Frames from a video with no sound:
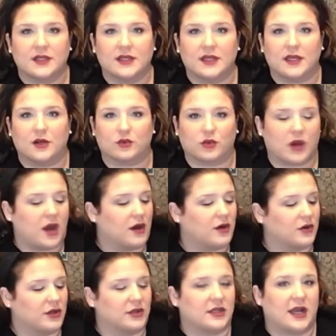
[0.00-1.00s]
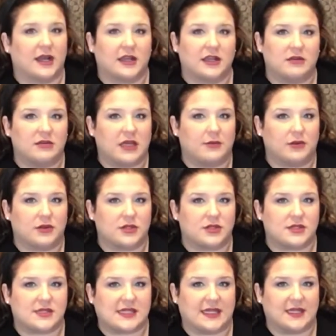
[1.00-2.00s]
in a row. You're not going to be able to
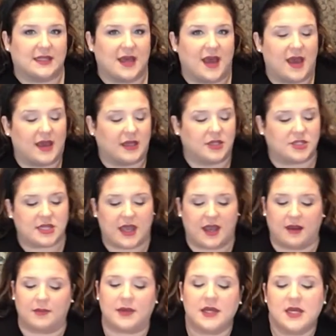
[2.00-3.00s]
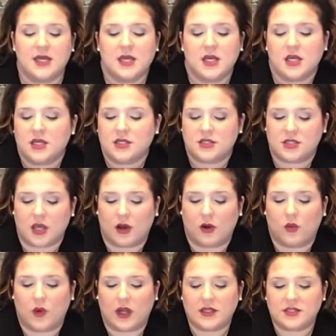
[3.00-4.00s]
see the egg shape.
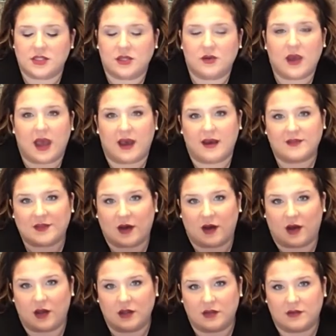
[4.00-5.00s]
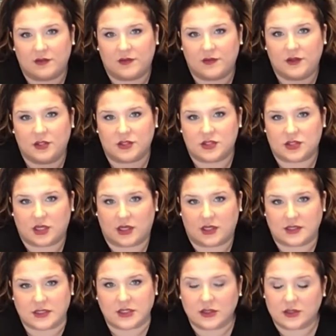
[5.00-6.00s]
So once you have all of your
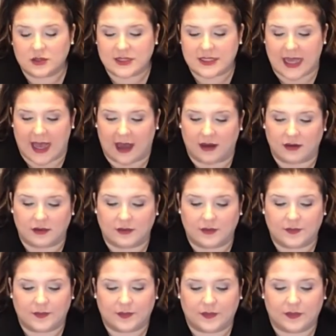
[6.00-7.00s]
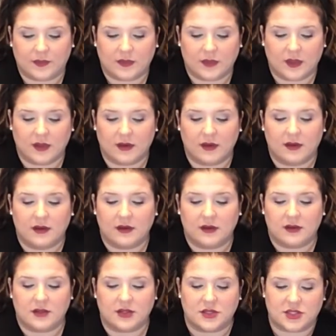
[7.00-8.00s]
straws glued down,
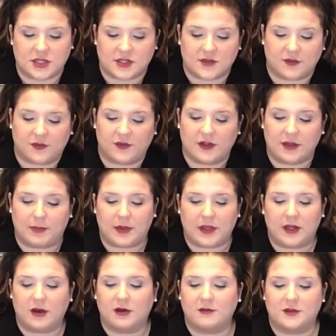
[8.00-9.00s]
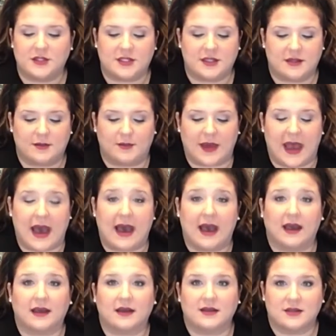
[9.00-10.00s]
just flip it over to the
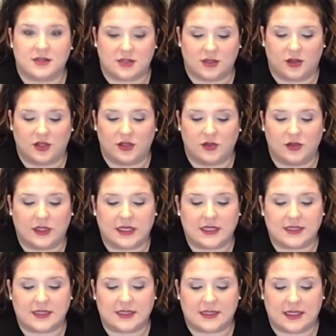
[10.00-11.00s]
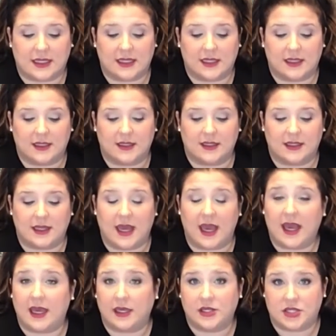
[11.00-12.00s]
back so you can see the
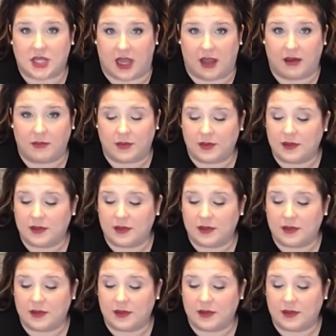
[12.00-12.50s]
egg shape.